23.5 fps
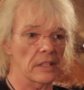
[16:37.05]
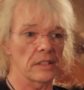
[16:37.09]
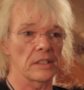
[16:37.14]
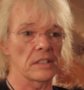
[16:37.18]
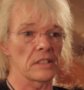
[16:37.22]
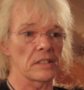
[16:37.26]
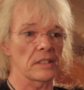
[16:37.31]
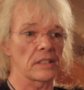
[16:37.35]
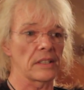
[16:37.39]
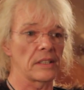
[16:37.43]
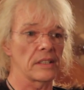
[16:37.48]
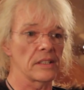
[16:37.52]

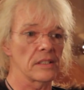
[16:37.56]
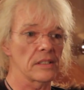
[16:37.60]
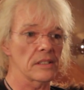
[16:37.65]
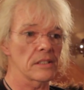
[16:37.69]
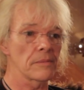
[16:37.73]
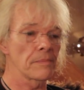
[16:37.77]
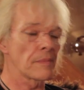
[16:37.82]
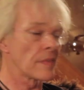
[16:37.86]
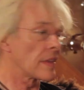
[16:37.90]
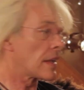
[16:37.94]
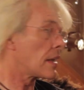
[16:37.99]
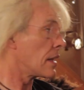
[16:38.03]
designers.
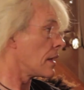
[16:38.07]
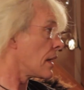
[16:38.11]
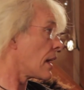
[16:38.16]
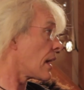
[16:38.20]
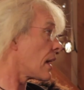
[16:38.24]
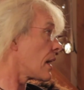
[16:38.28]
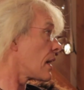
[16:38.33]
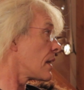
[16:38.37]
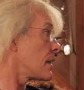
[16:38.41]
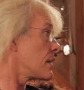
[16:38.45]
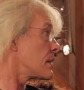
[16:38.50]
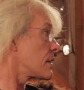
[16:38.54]

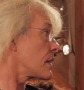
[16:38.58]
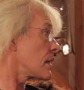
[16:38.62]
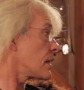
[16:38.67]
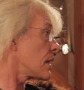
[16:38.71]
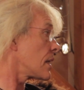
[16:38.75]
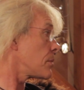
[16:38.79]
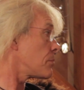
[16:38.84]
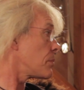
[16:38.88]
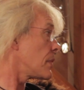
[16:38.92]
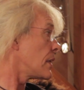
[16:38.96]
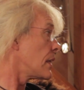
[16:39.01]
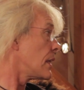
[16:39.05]

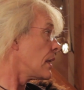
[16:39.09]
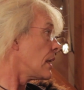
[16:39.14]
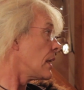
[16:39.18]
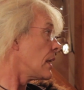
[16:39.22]
And